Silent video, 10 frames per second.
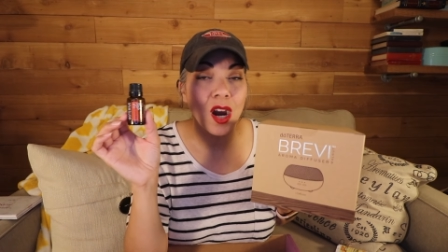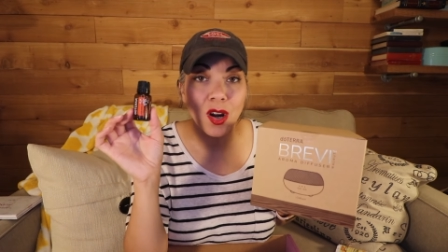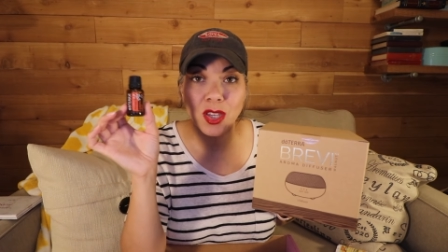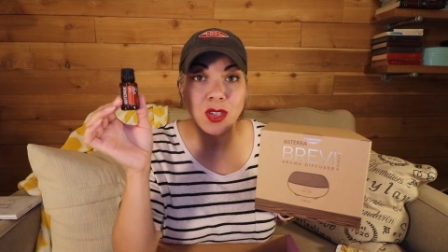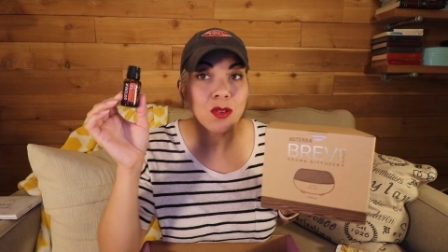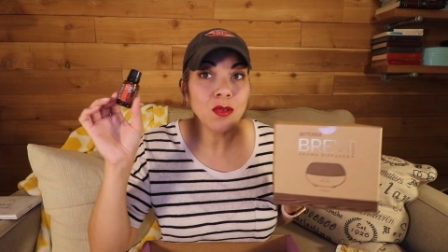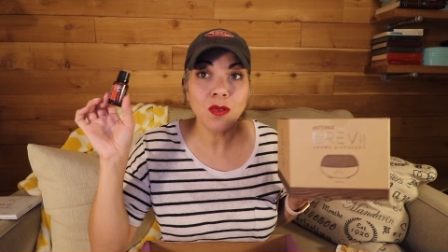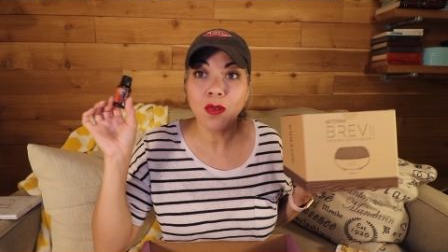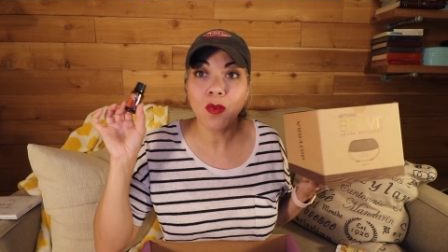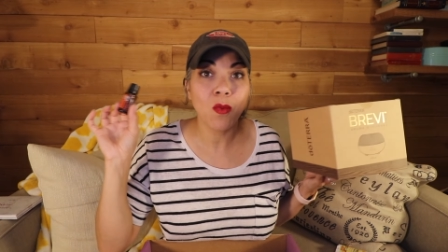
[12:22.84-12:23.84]
are
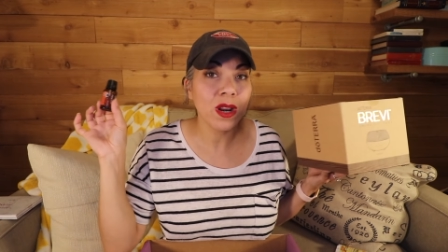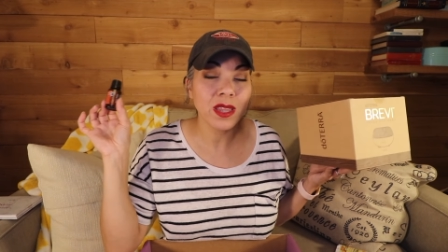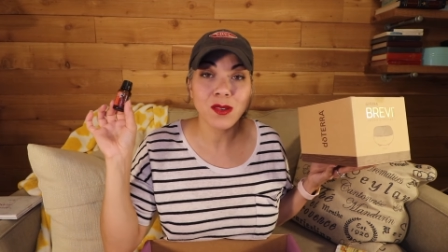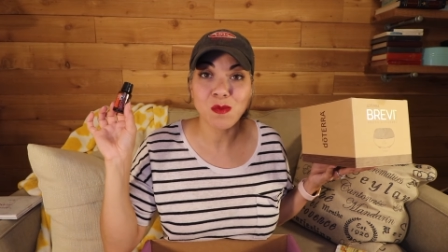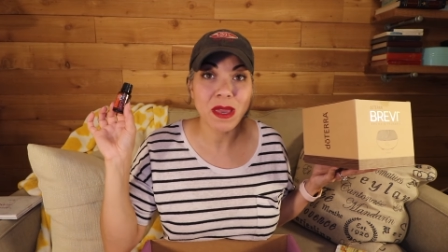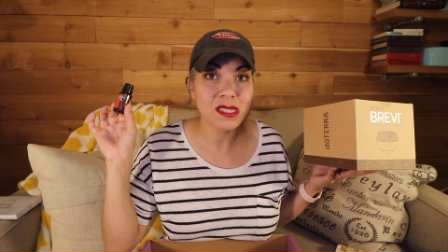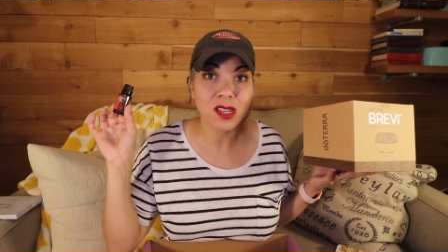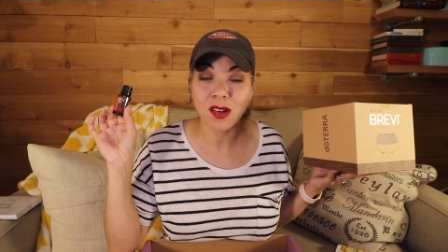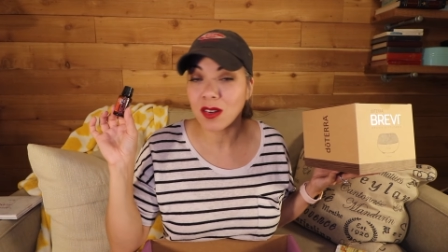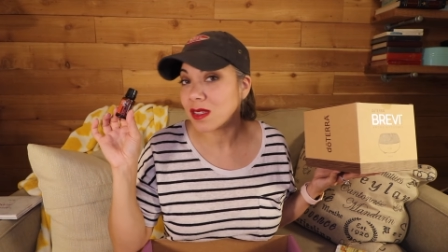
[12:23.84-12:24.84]
you one of those
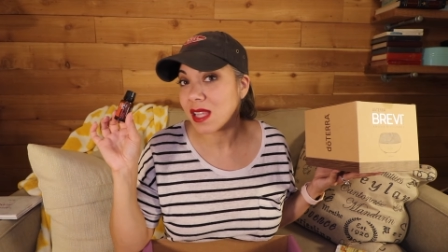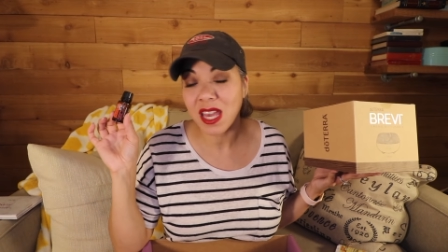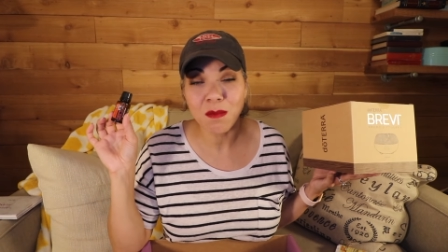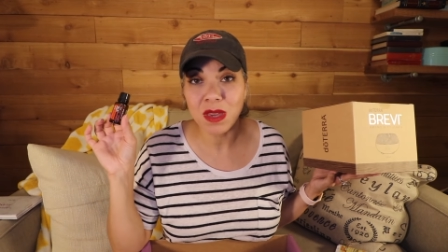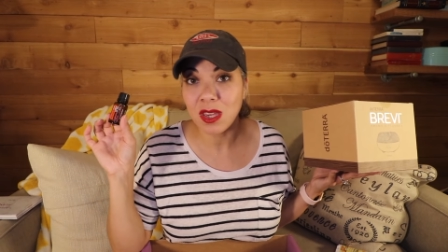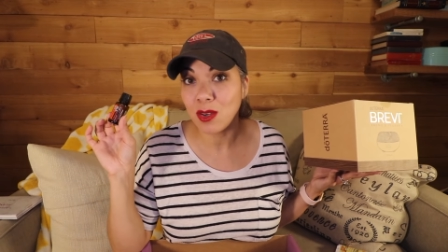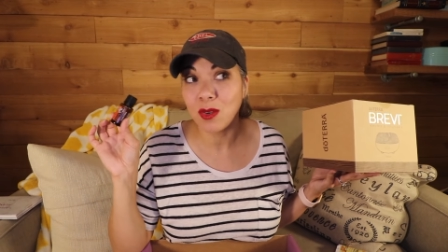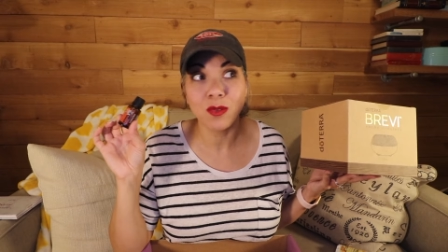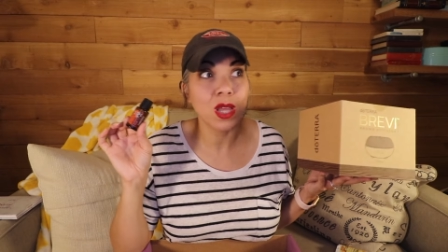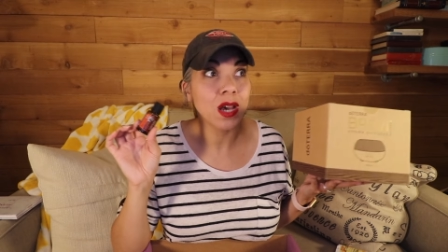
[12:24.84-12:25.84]
basic girls like me
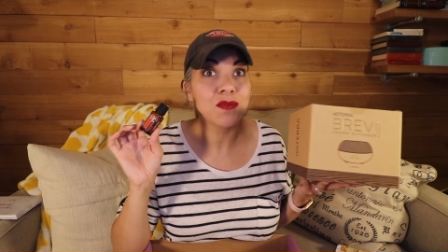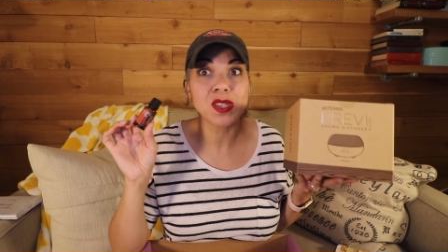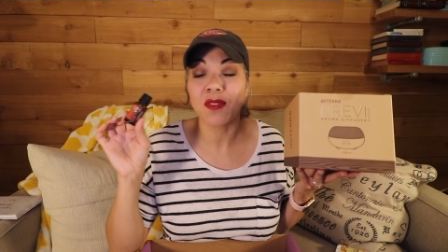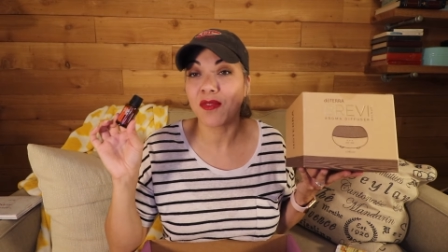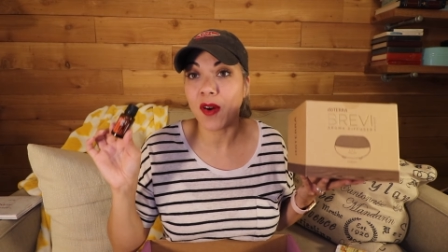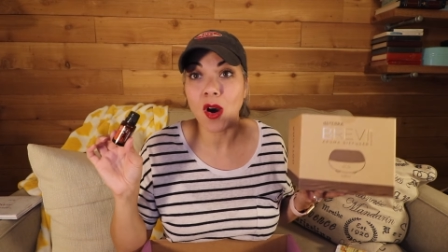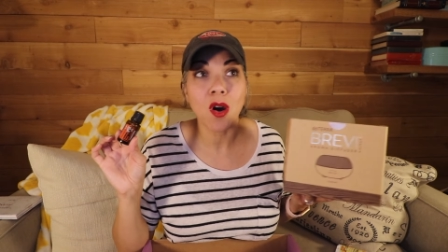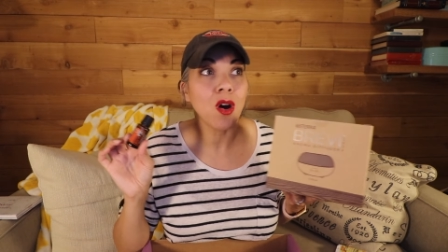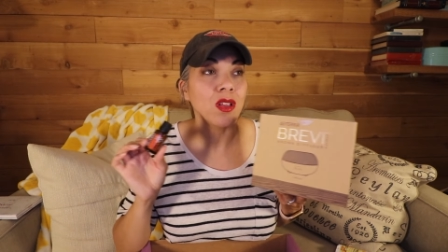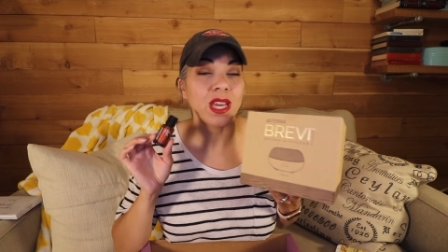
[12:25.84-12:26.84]
who loves
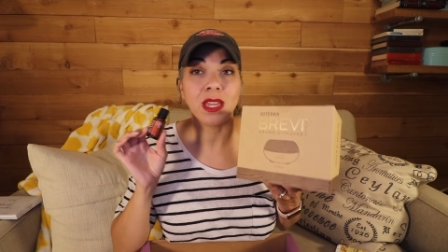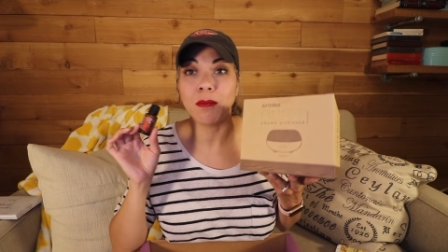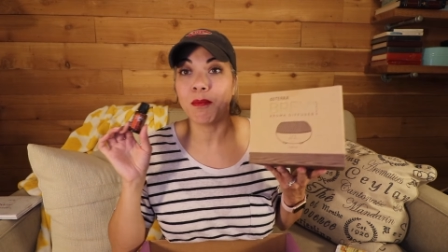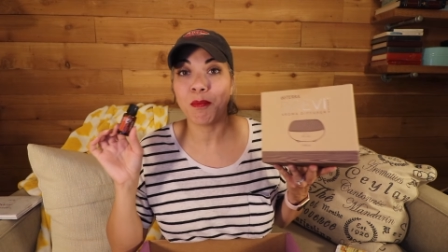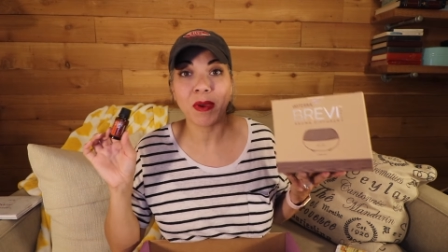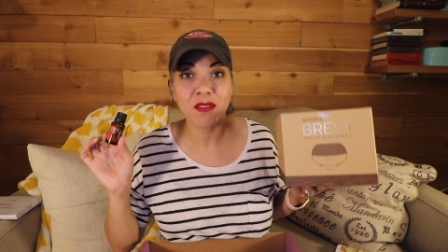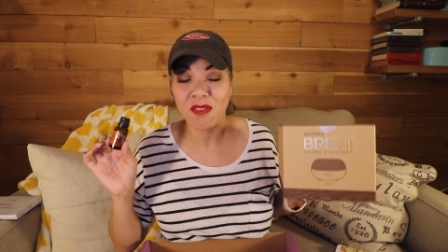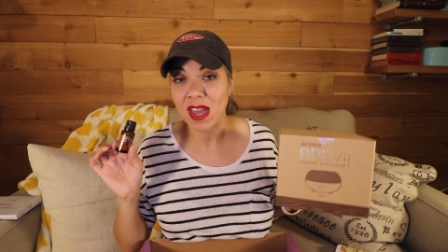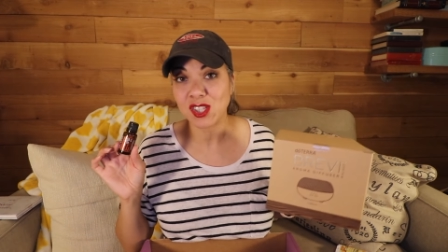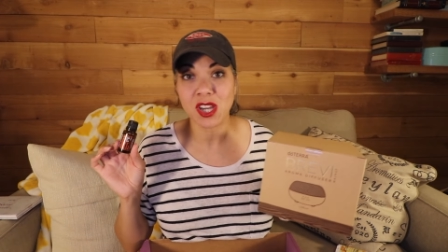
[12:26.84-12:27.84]
fall and big
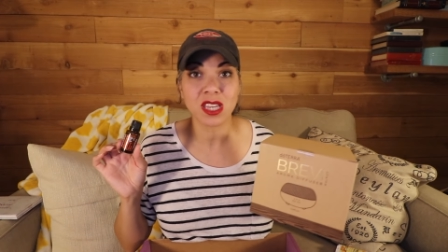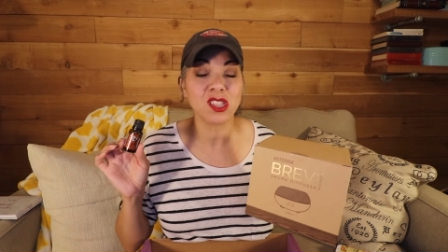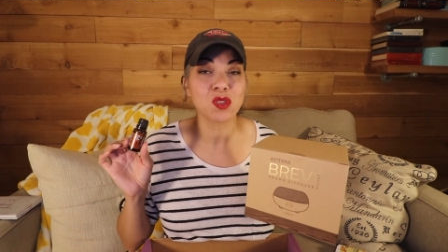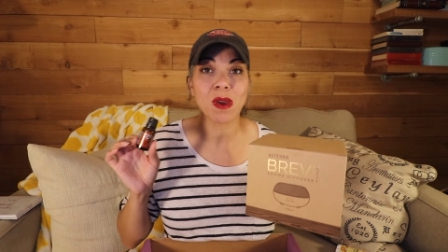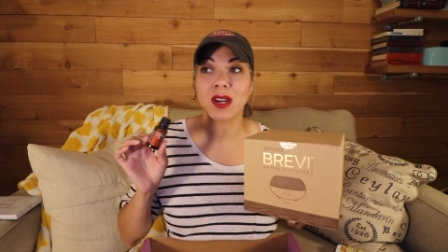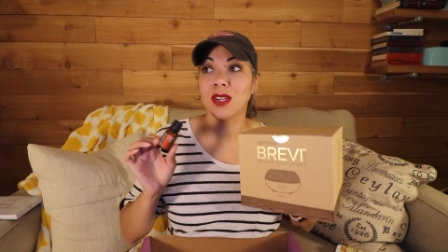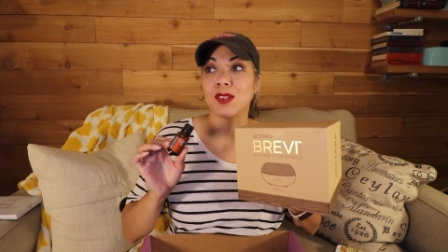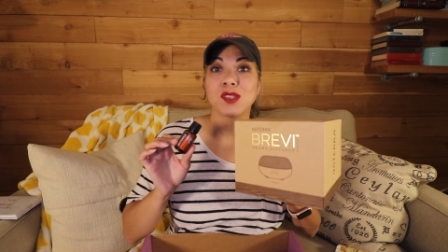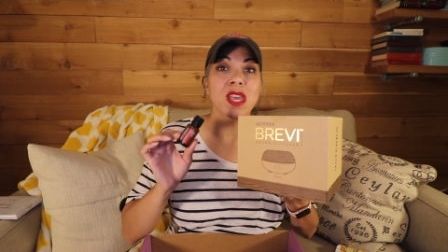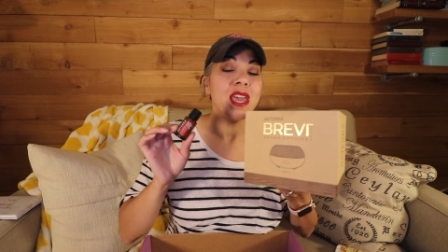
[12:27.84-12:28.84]
fat chunky
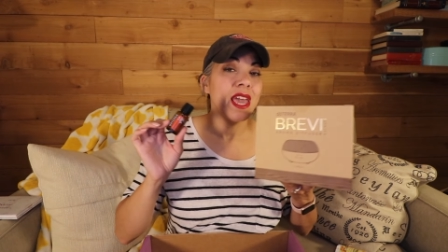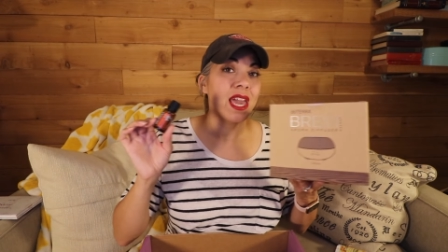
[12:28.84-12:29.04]
sweaters